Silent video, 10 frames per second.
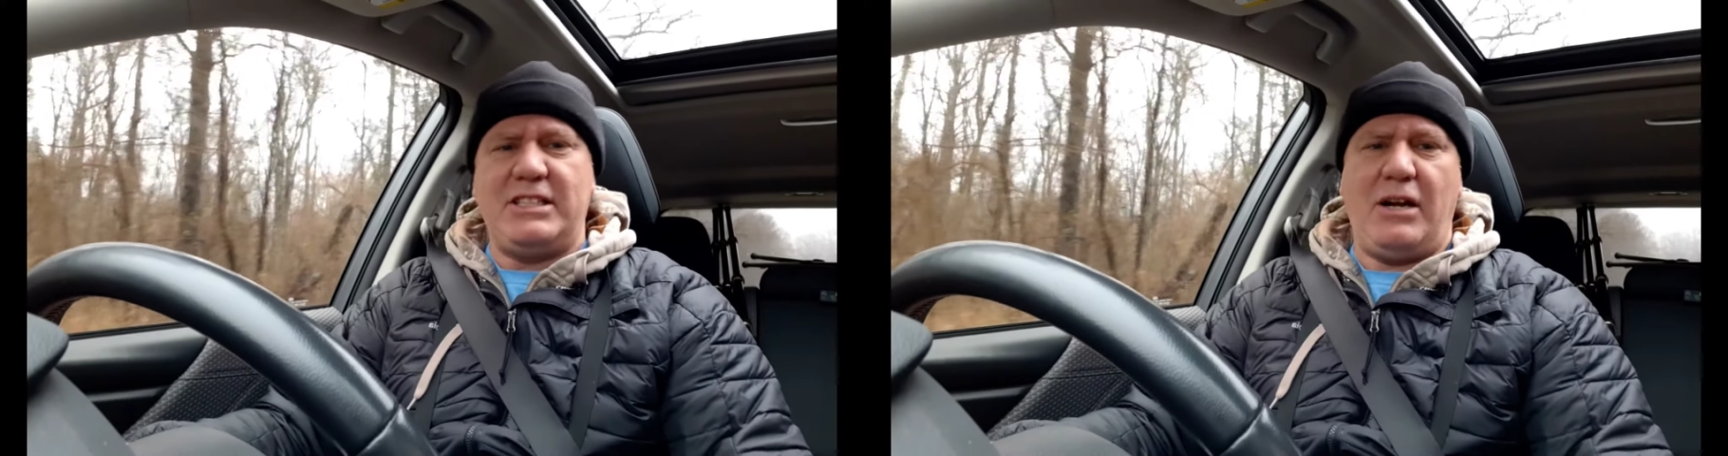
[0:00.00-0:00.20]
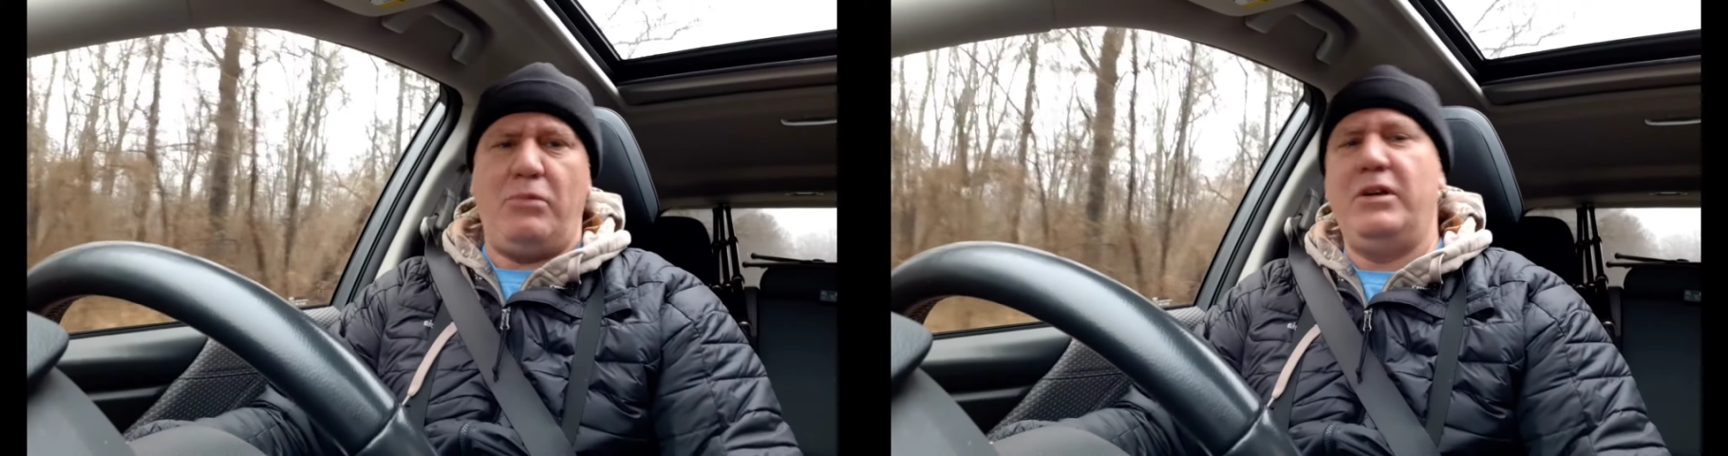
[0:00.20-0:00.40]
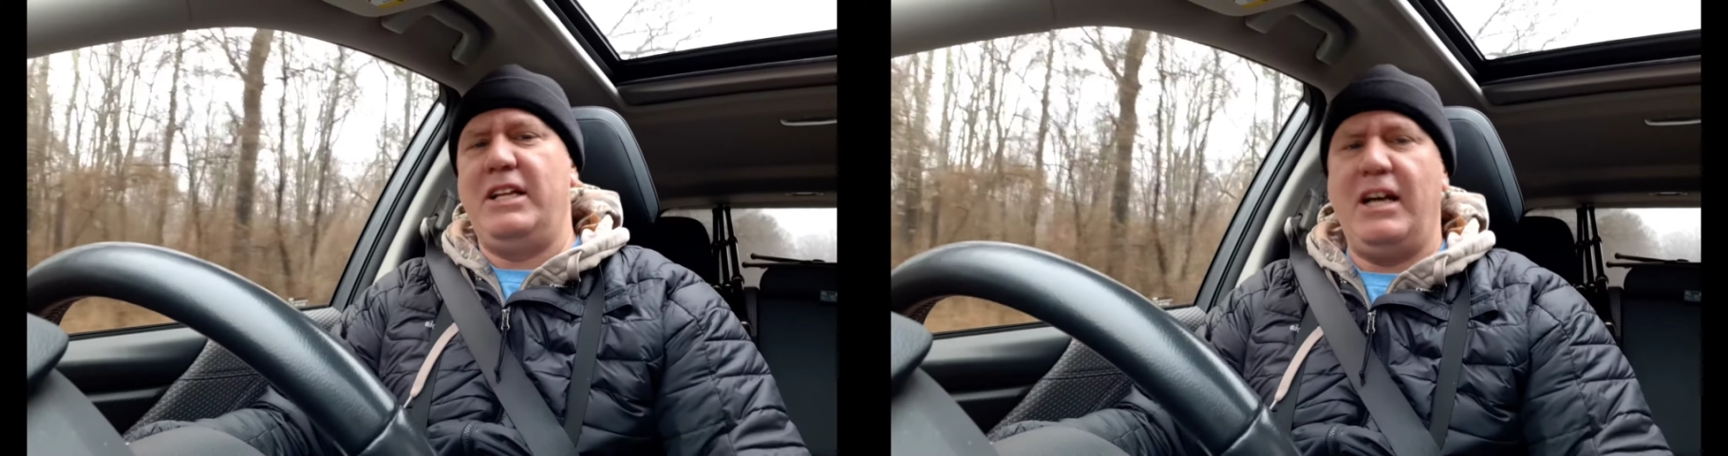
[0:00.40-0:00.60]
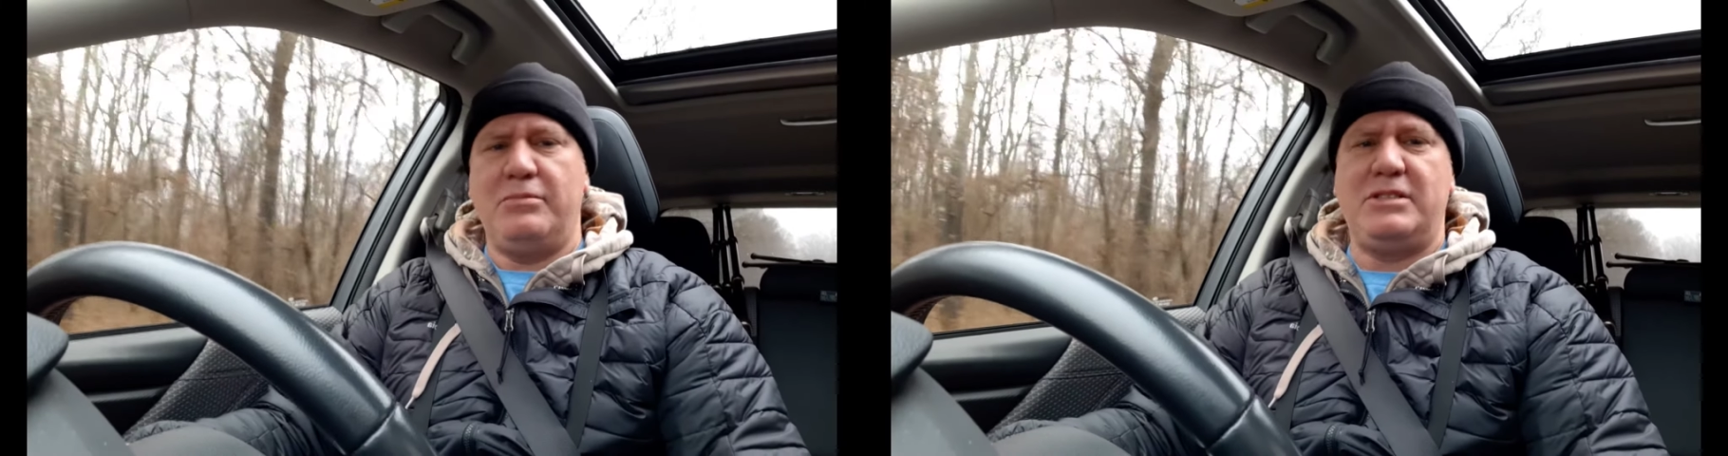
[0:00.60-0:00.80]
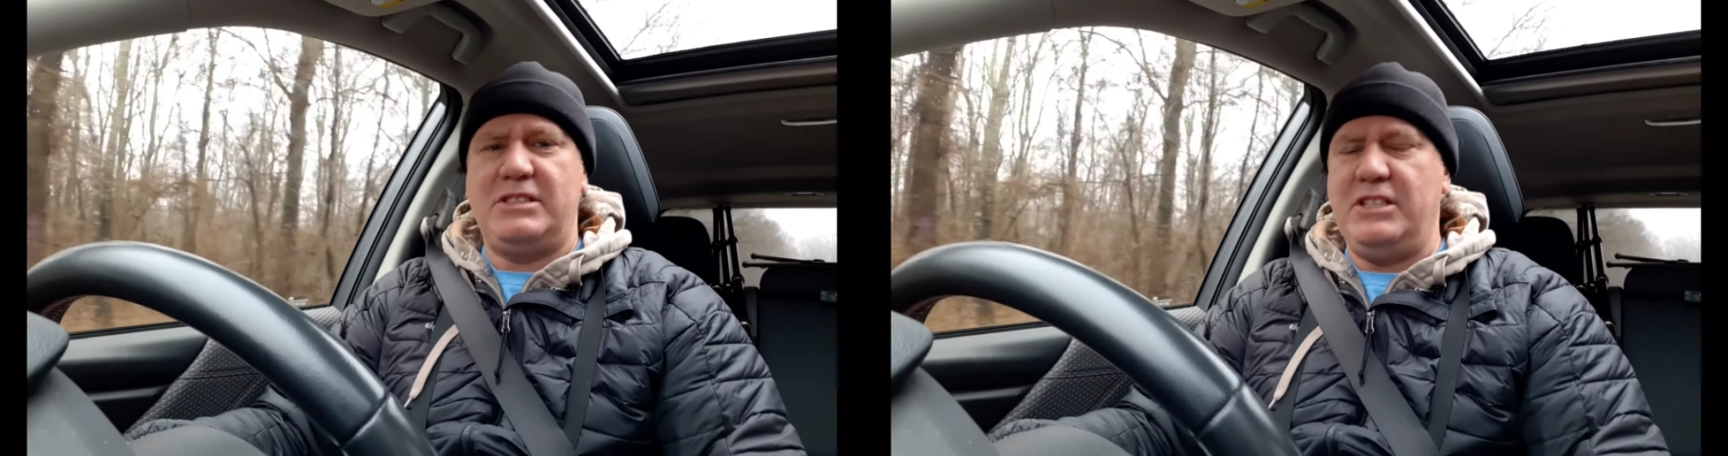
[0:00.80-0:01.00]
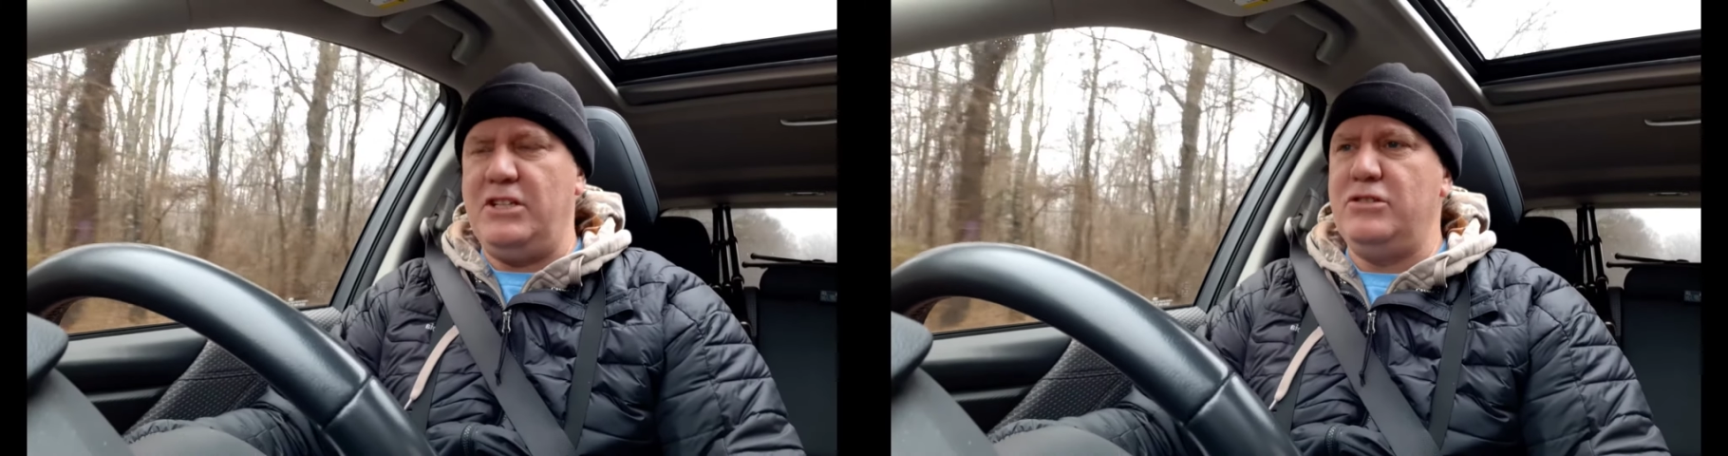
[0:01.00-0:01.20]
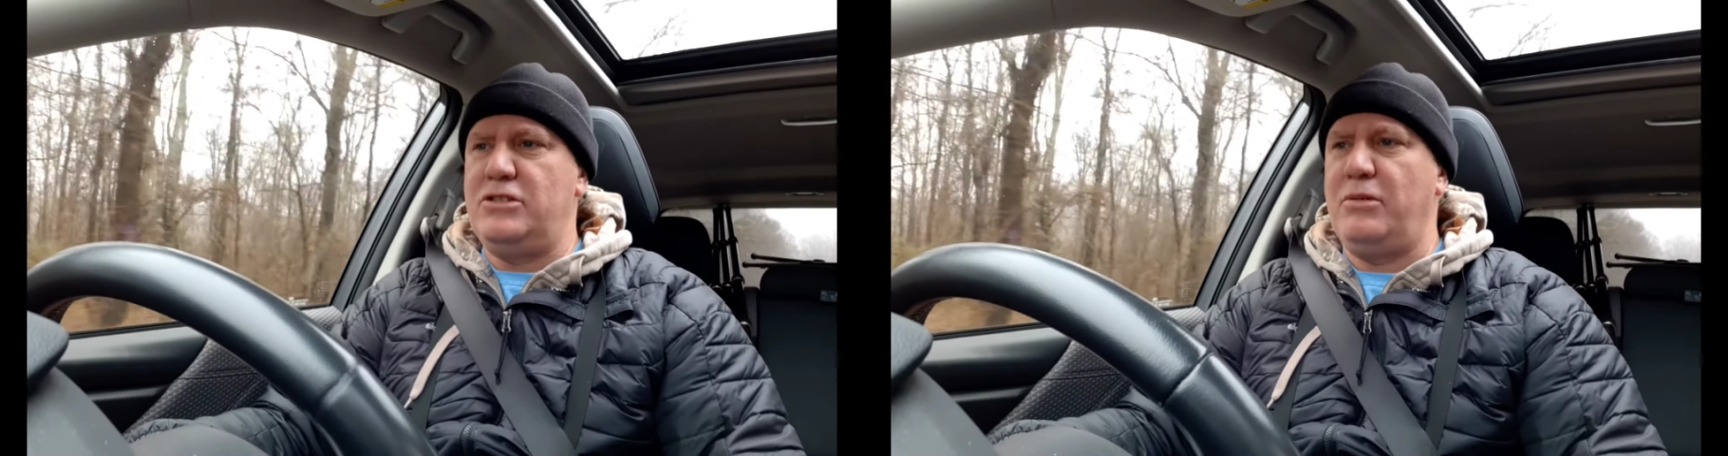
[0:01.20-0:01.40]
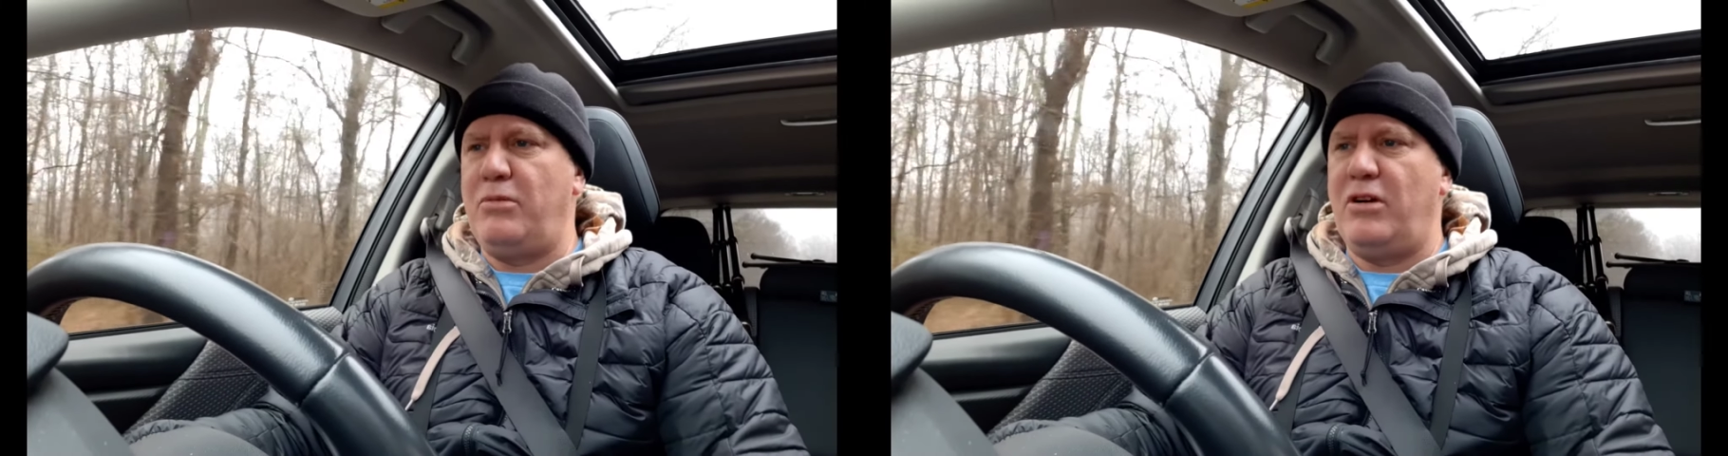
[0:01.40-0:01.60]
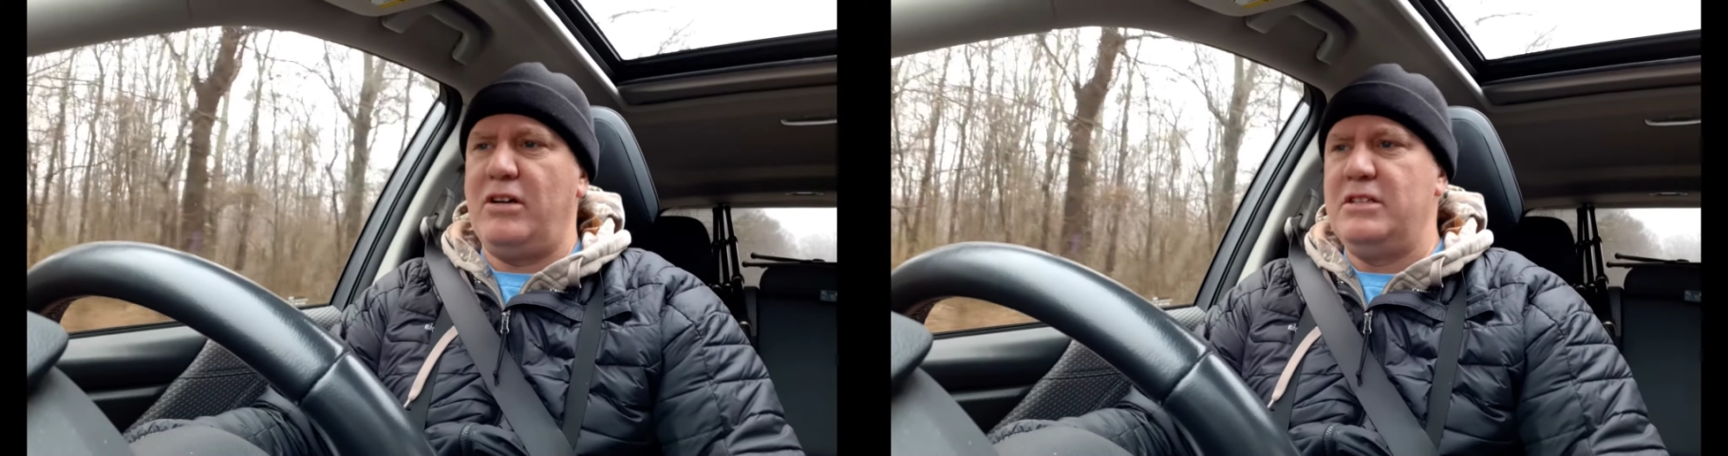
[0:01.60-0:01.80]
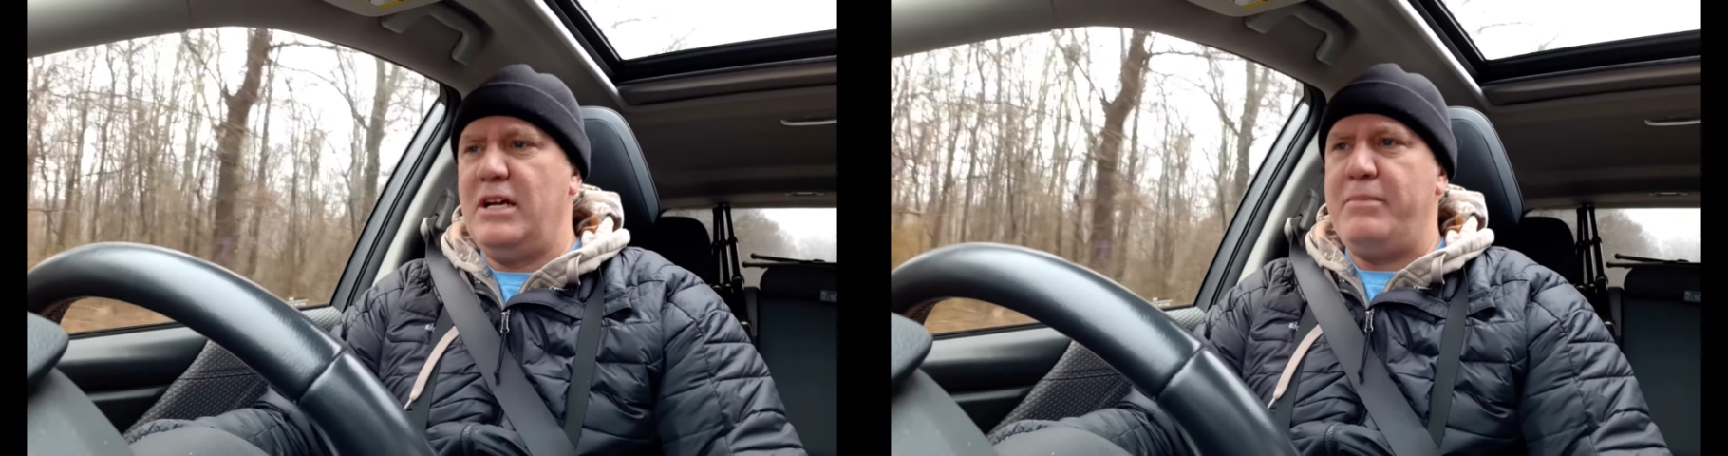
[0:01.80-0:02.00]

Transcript: that really helps us in the YouTube world.